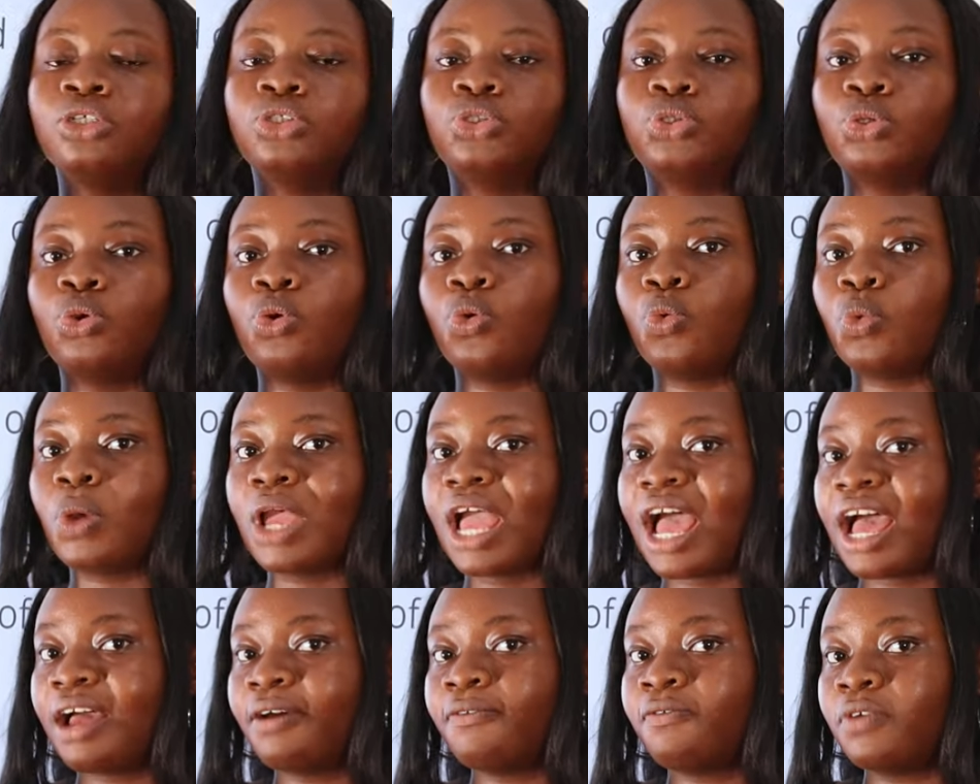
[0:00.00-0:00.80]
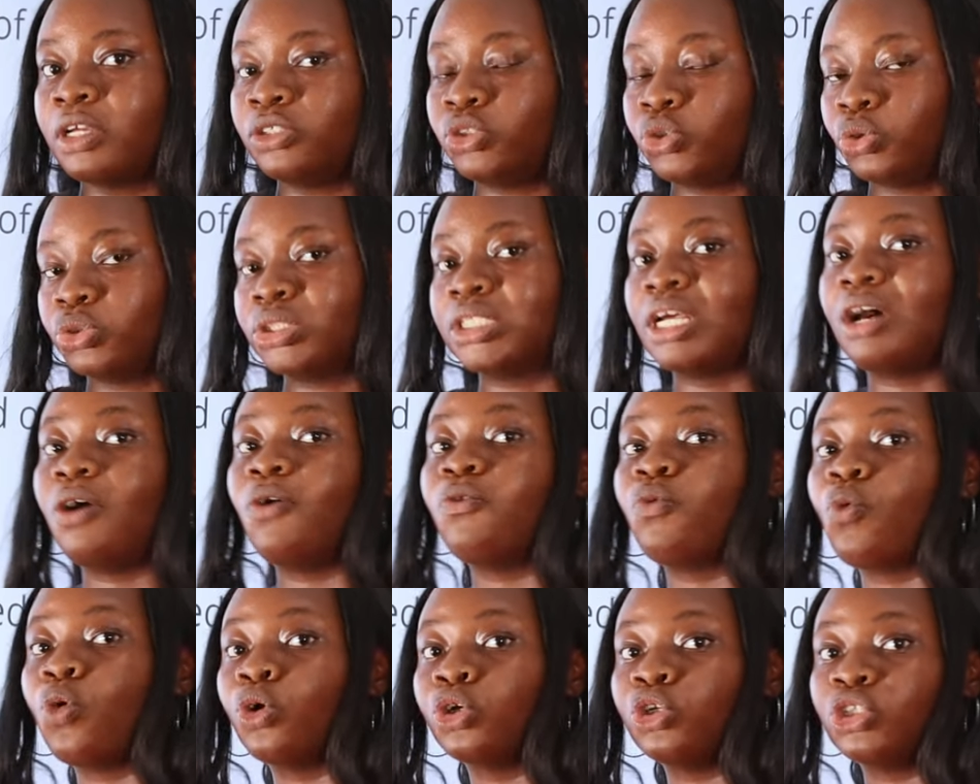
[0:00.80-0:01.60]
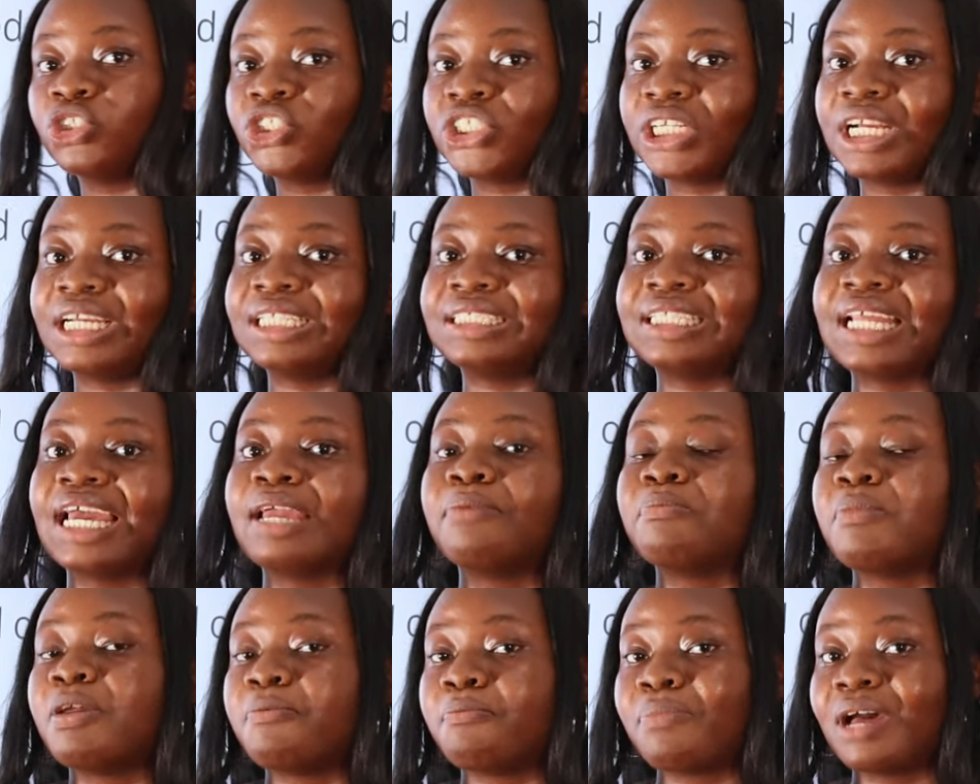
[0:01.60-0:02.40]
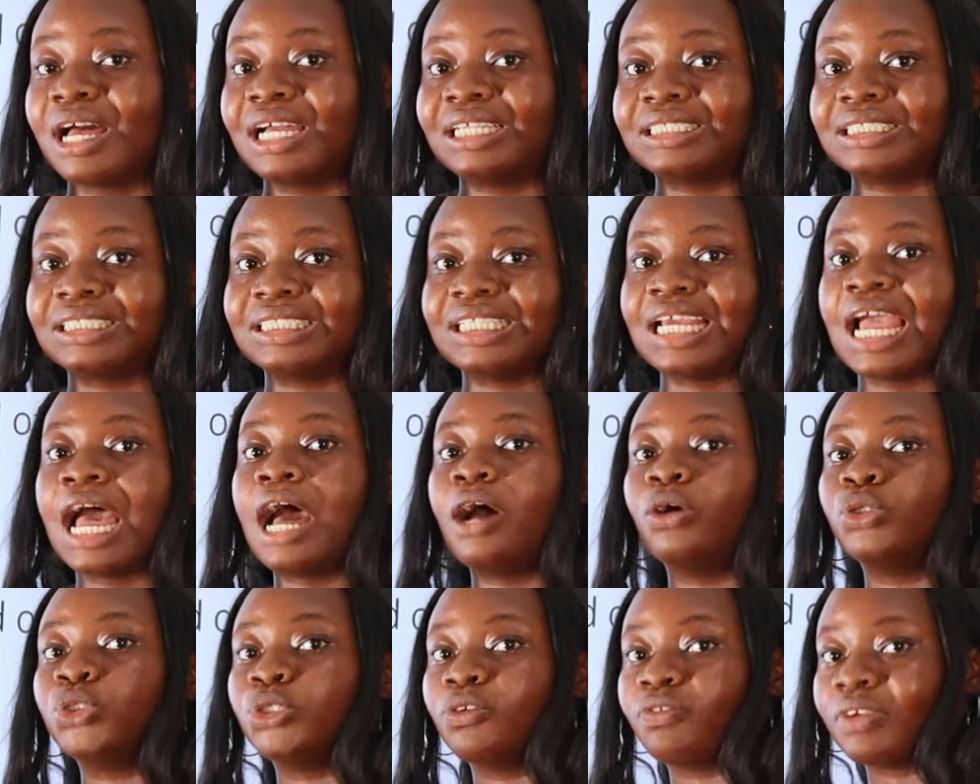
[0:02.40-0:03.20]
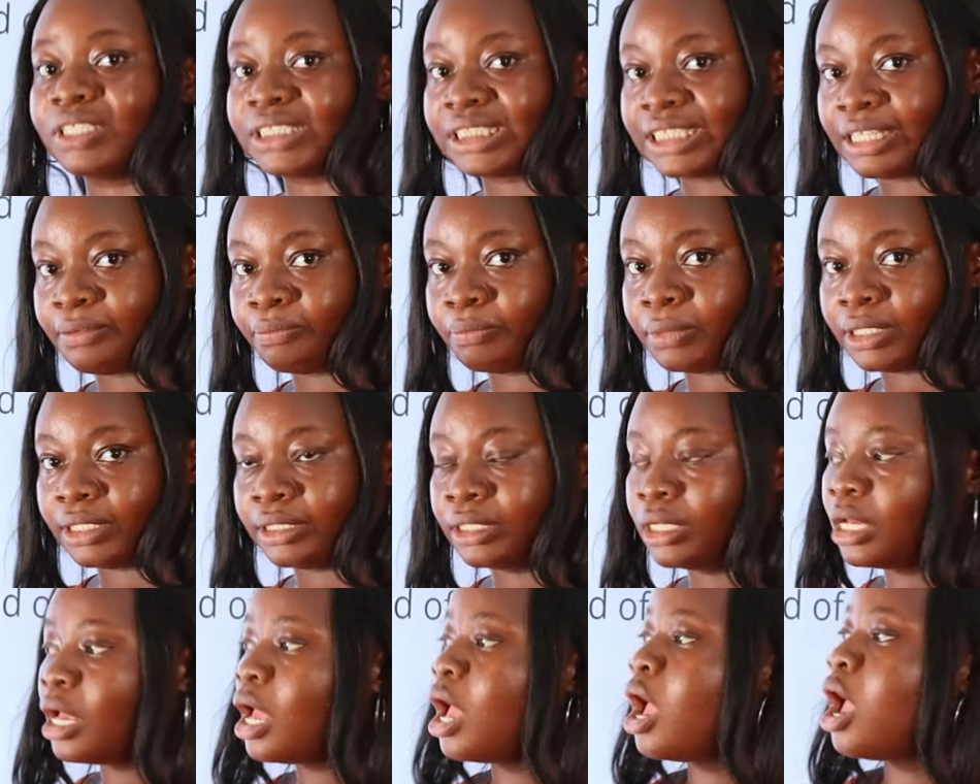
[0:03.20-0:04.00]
So we have a total of 109 members in the House of Assembly.